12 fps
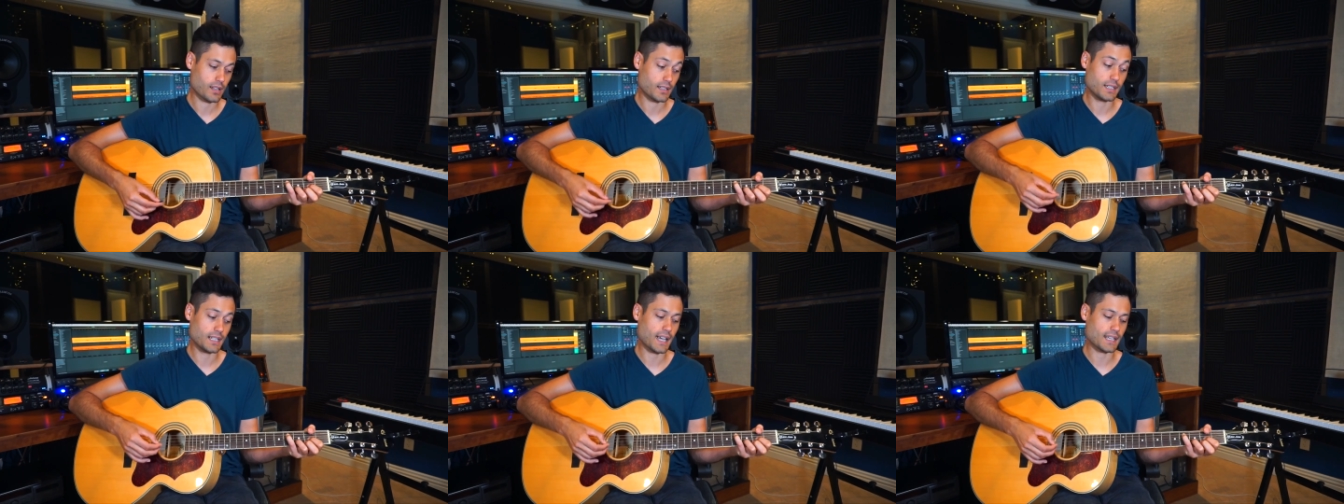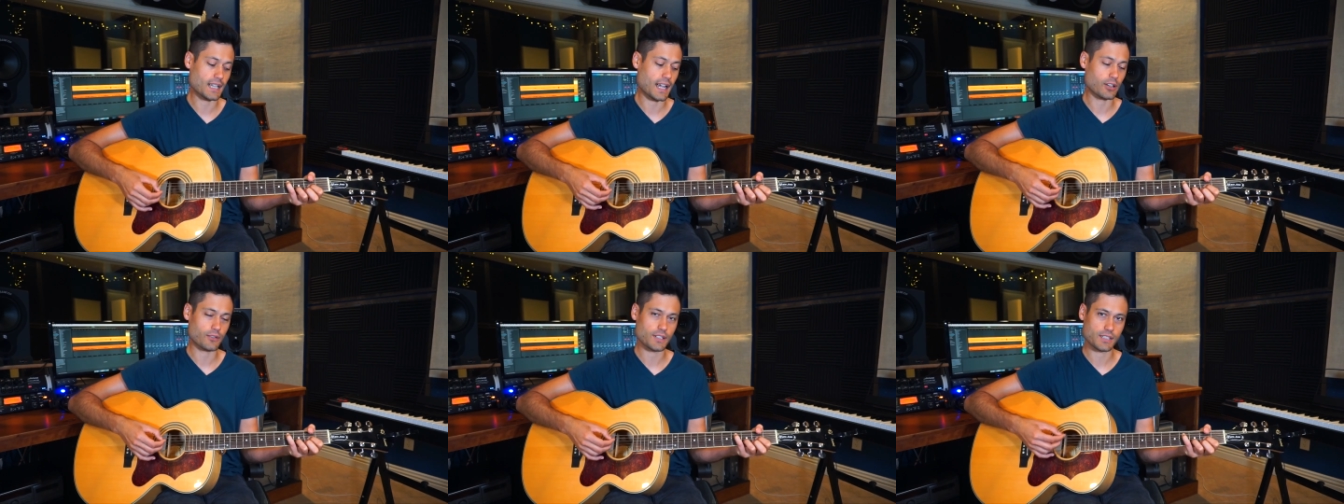D add
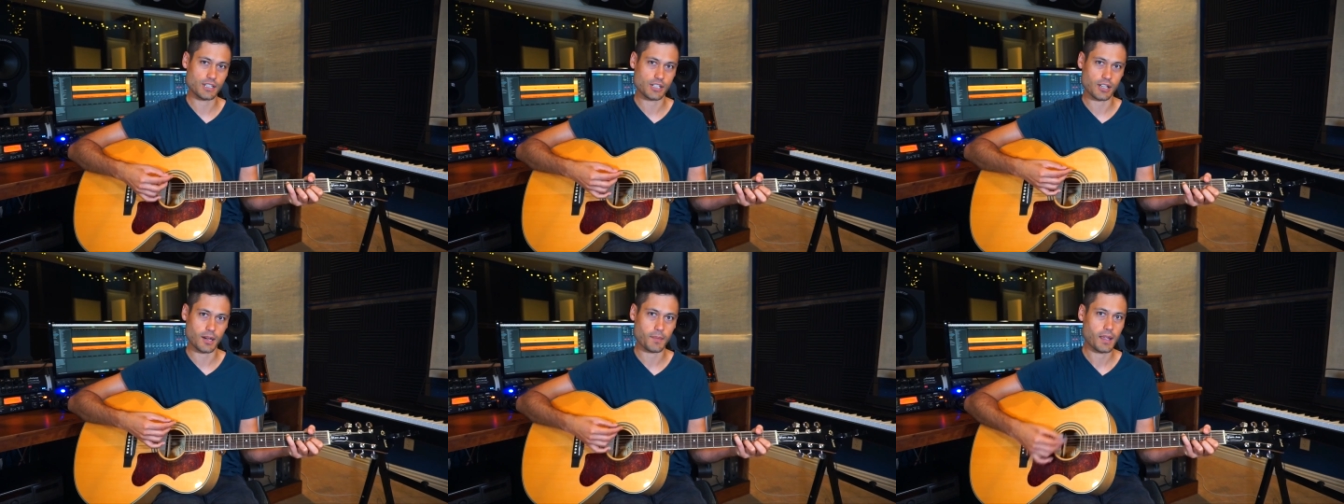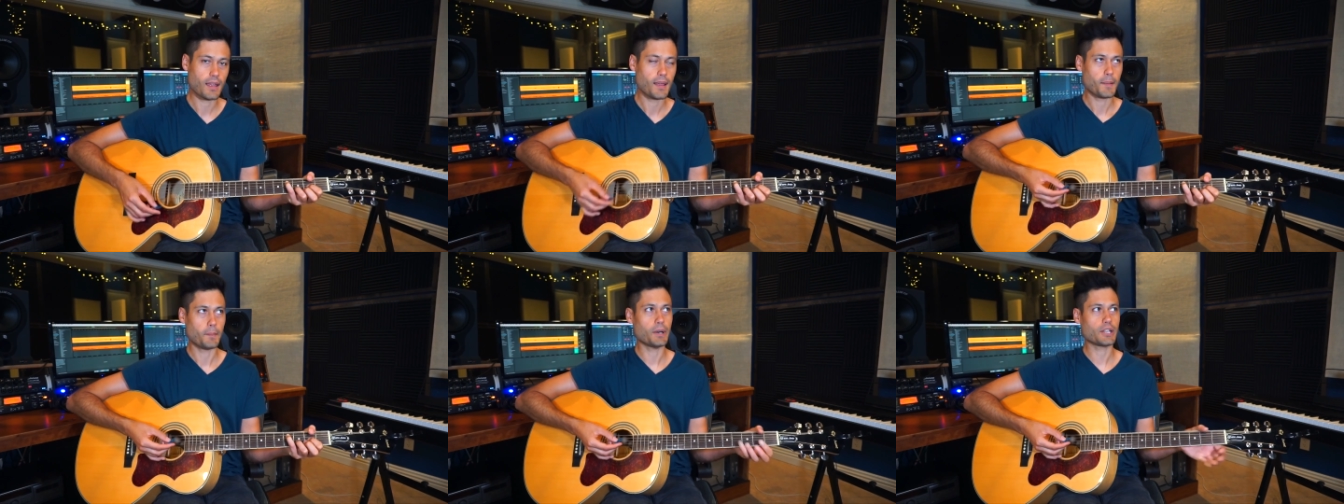9 over C sharp,
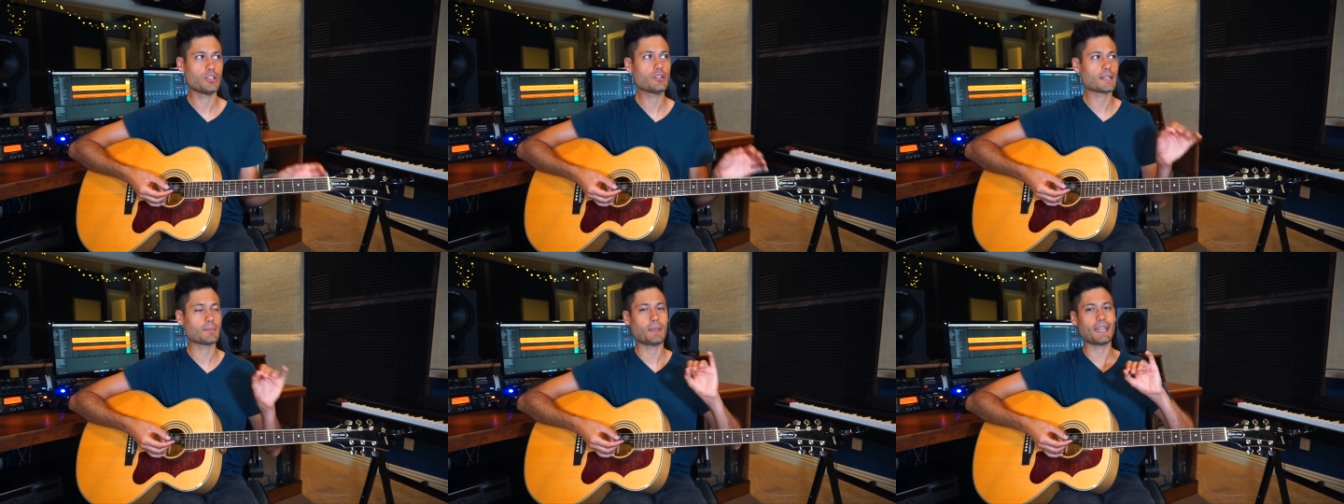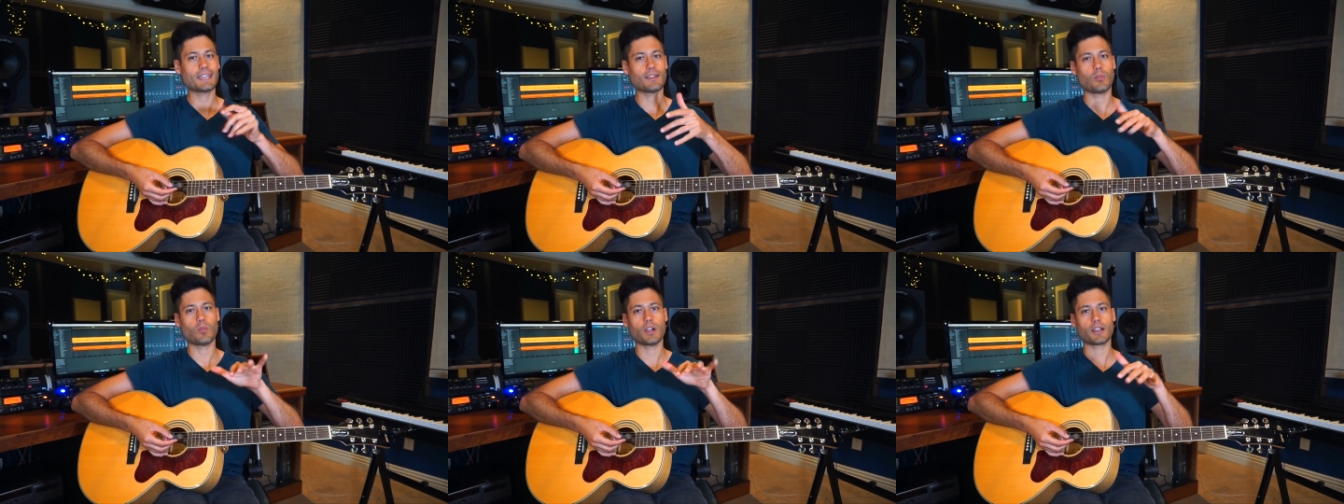but you can make it
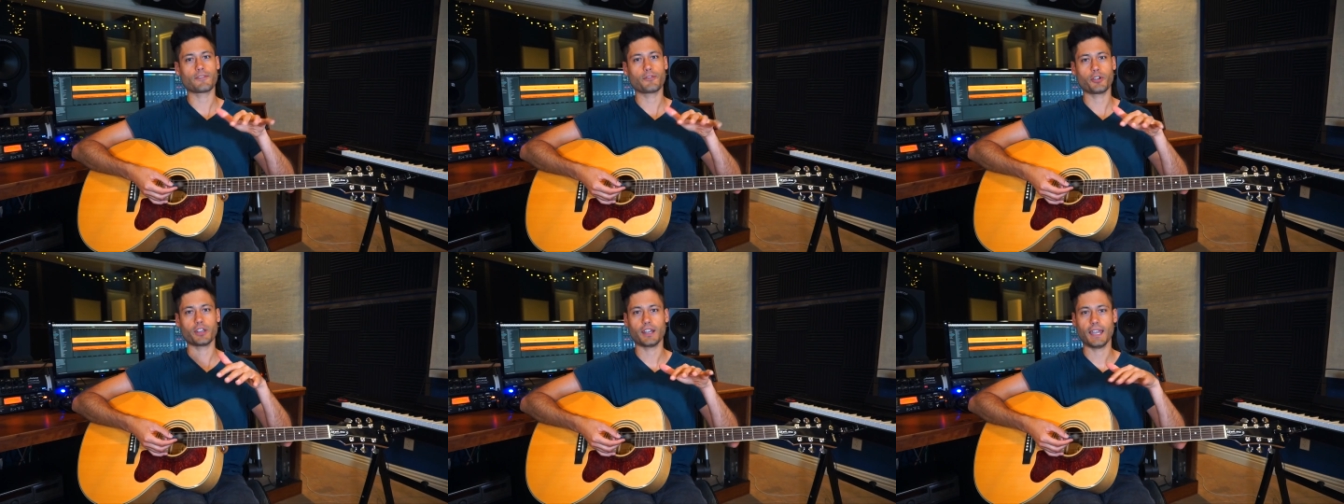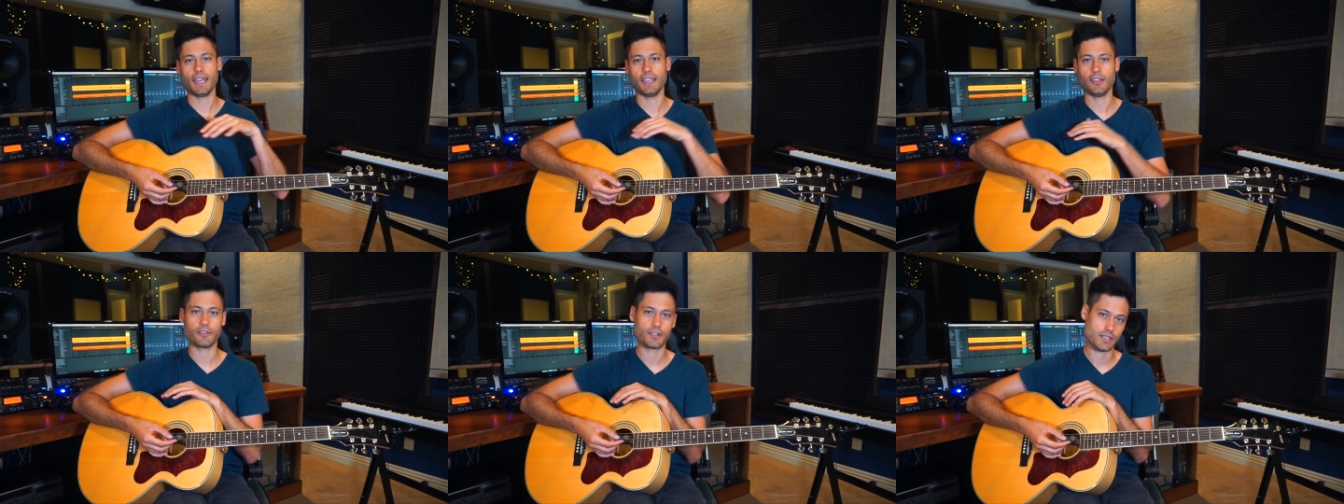work for your
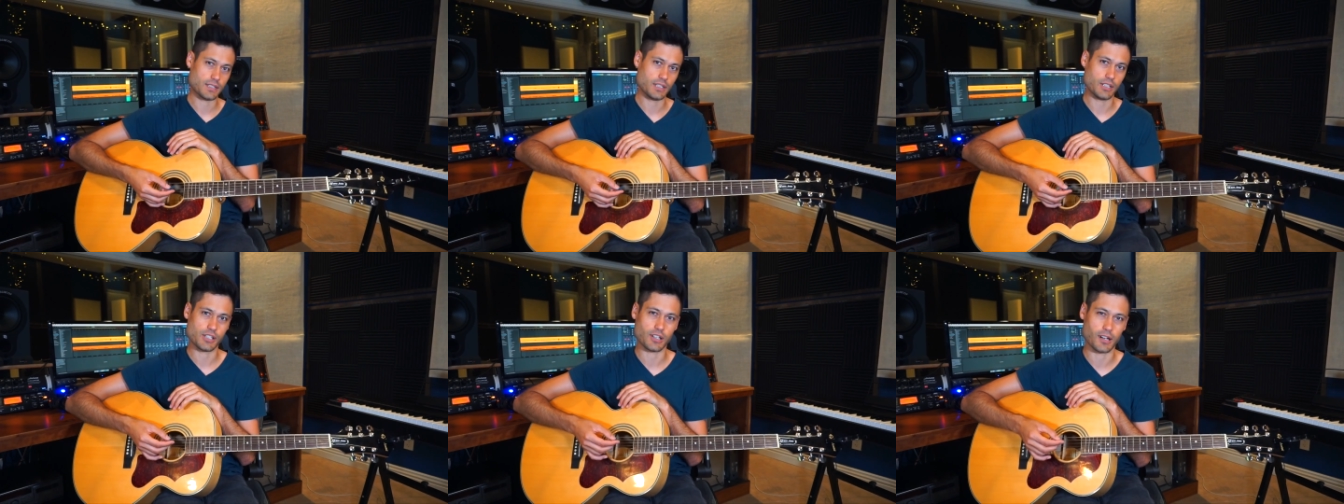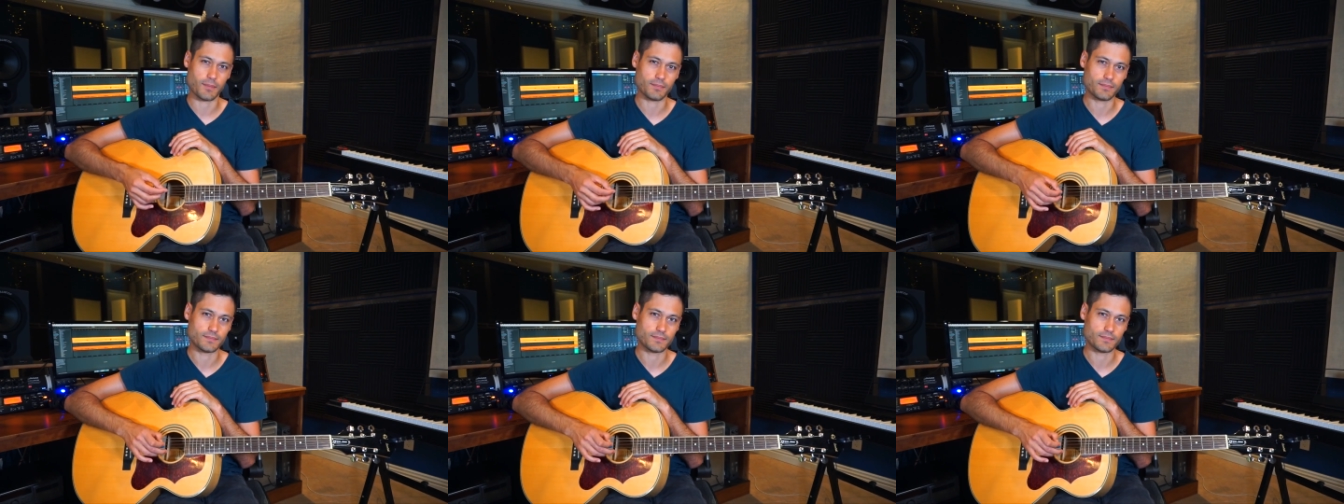A over C sharp